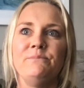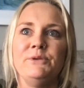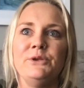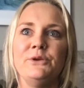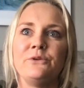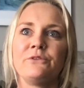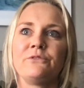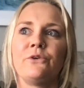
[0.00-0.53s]

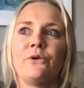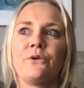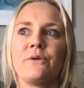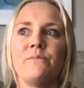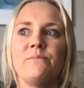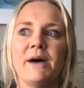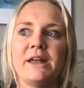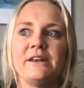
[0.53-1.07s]
beautiful
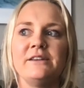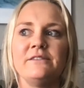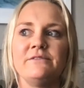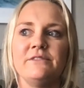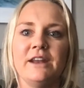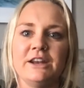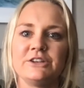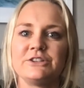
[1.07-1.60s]
competitive
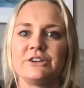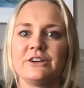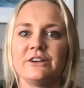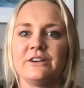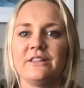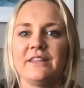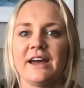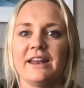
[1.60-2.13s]

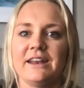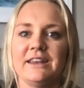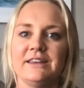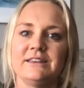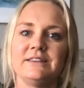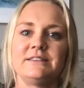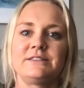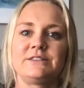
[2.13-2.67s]
nature that
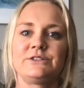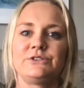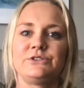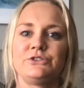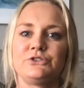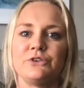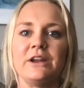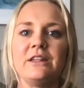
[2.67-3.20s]
is
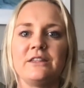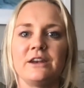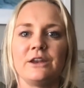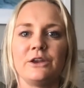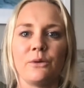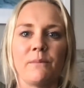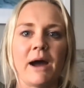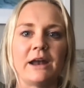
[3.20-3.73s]

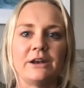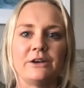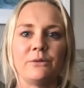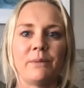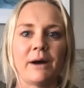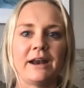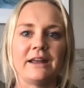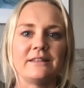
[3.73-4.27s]
strengthening your mind and
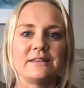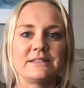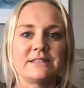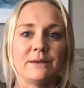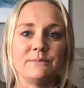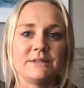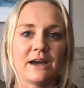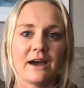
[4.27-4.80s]
your body at the
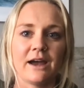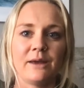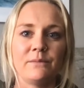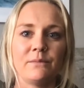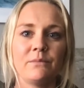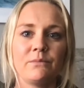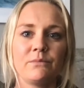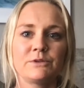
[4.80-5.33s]
same
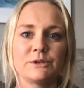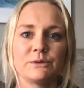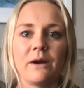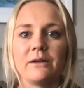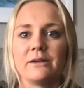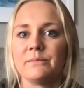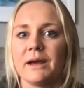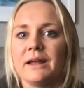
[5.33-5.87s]
time,
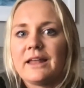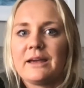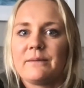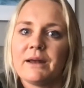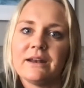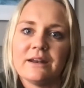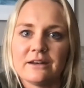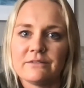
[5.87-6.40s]
surrounded by
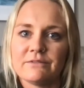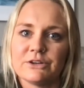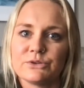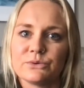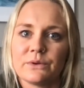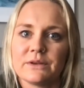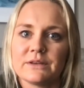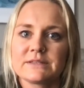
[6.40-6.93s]
like-minded
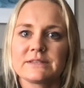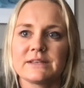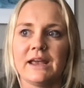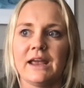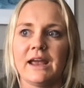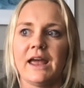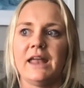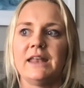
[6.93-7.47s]
individuals.
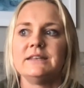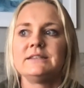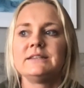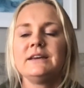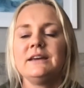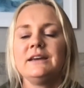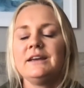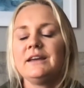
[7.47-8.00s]
And
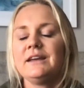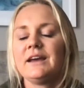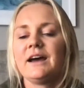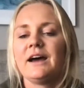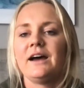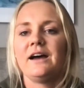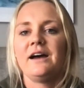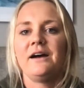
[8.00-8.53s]

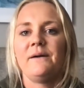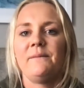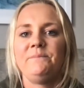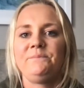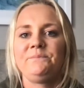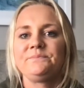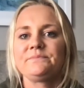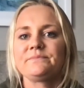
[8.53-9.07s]

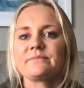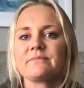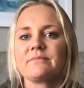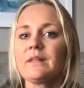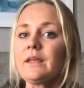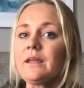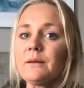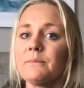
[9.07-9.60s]

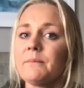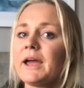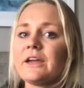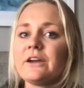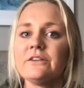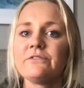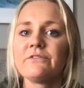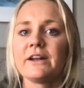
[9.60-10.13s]
my
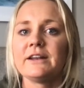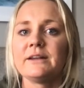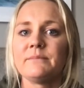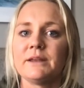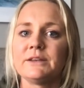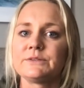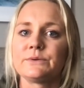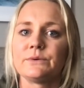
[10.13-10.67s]
good friend and
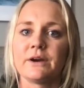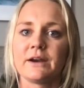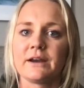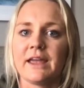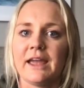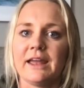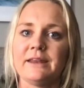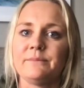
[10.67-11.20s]
mentor,
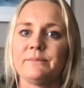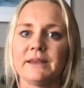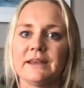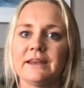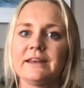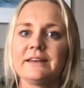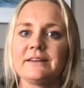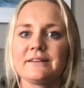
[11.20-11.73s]
Katie
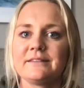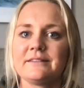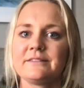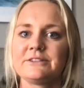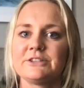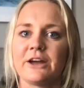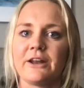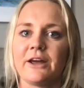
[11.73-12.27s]
B,
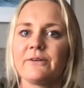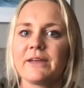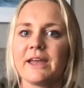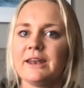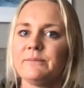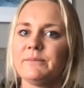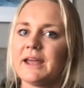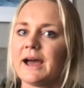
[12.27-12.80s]
shout out
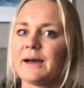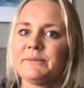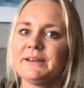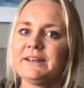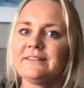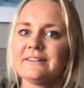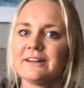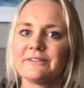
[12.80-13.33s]
Katie B
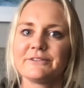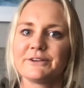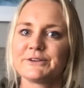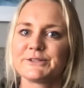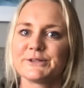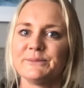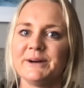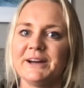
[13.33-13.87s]
Happy, love her
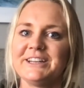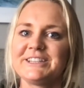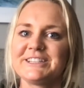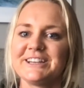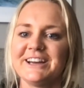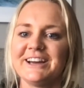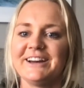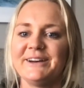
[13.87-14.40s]
so much.
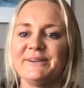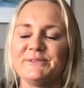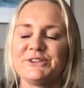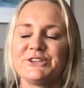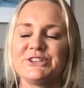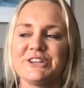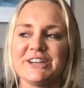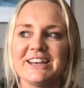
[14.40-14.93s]

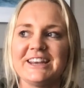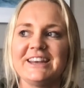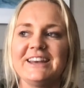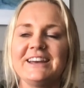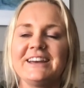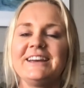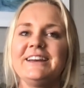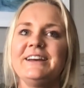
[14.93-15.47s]

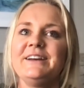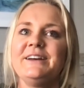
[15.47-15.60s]
She